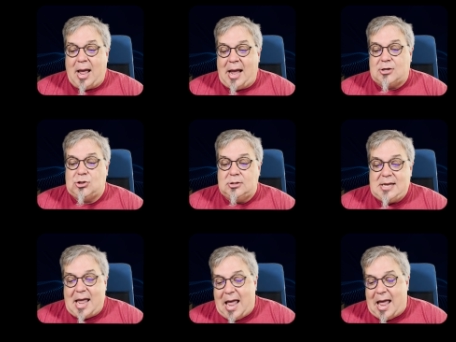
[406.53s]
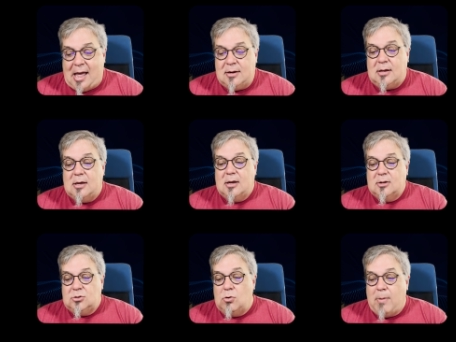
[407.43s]
actually add
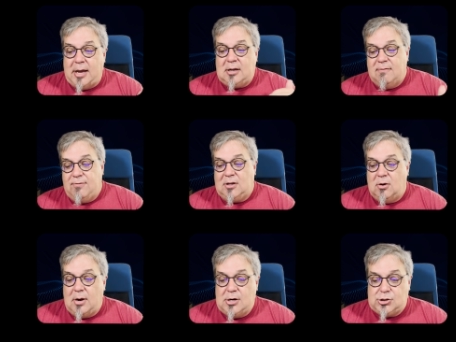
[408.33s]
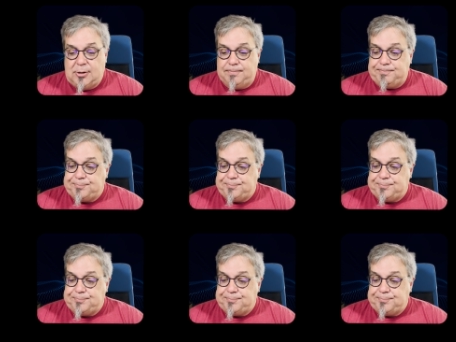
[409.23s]
to my configuration.